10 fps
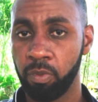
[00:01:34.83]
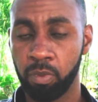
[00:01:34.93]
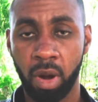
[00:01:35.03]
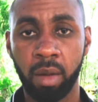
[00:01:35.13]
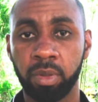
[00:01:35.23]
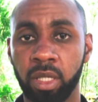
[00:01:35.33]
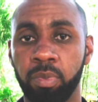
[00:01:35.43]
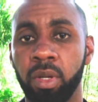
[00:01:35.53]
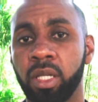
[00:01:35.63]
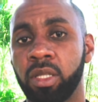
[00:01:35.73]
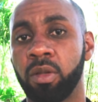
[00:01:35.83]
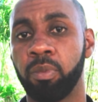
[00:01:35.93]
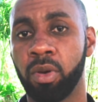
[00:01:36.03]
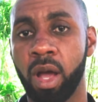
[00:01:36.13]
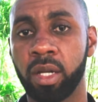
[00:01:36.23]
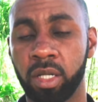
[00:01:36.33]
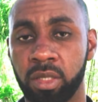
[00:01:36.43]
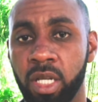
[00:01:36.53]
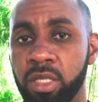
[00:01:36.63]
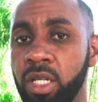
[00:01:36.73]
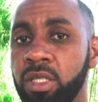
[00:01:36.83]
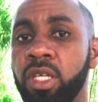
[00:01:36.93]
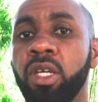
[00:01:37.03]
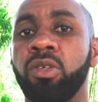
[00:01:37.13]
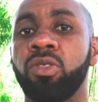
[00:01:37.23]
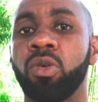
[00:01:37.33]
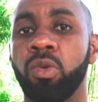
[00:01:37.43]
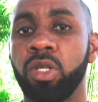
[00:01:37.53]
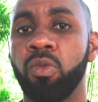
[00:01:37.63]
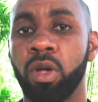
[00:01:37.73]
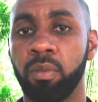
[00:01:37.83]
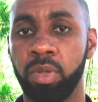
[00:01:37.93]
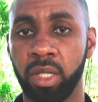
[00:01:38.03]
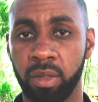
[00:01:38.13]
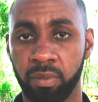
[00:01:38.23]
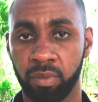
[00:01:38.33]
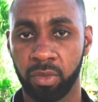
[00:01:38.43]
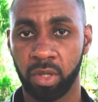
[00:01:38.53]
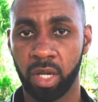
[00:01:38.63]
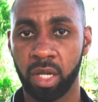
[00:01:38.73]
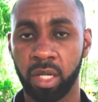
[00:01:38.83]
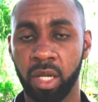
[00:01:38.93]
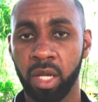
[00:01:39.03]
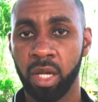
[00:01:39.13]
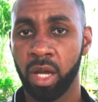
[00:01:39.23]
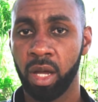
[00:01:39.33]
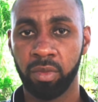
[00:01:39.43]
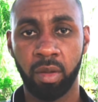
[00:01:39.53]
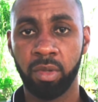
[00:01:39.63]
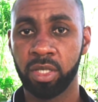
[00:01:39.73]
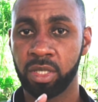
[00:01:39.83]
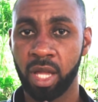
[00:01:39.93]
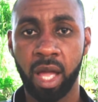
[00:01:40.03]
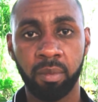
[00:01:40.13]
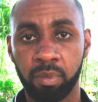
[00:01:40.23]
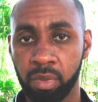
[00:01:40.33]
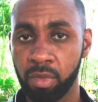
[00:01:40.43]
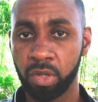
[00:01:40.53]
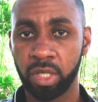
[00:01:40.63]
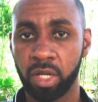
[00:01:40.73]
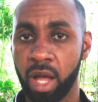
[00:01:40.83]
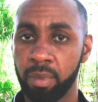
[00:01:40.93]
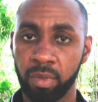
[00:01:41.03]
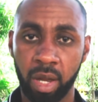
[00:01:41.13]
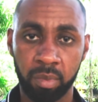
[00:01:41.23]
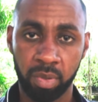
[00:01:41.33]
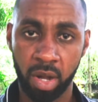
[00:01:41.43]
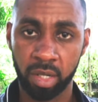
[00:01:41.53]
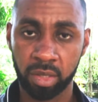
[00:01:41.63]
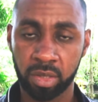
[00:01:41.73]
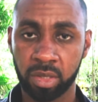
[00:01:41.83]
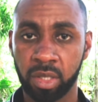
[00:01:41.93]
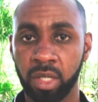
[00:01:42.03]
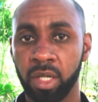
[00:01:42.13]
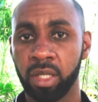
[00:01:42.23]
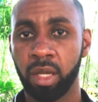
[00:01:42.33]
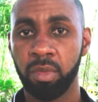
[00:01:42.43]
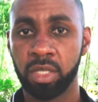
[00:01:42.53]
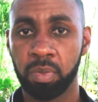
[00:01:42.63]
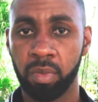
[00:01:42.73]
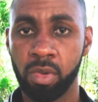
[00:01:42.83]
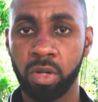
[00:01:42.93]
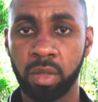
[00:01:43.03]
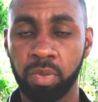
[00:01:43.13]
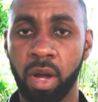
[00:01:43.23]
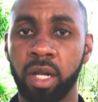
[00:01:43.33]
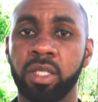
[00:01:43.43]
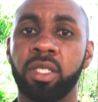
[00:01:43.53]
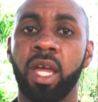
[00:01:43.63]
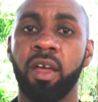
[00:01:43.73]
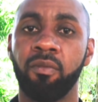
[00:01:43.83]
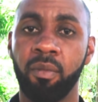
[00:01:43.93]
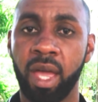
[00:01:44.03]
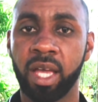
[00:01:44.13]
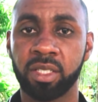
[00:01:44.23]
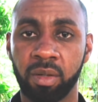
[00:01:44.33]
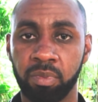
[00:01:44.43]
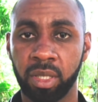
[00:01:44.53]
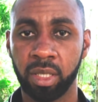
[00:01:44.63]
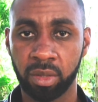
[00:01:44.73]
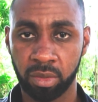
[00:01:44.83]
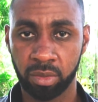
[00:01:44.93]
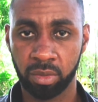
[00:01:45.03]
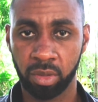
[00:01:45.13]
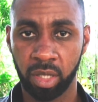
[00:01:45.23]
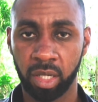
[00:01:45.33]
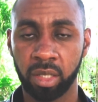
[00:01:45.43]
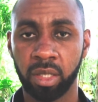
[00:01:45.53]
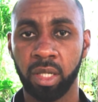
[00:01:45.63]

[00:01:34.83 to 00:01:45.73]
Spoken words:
properly pick the product that's going to take you to where you want to be, okay? That means not promoting copyright products. That means promoting products that have mass appeal, okay?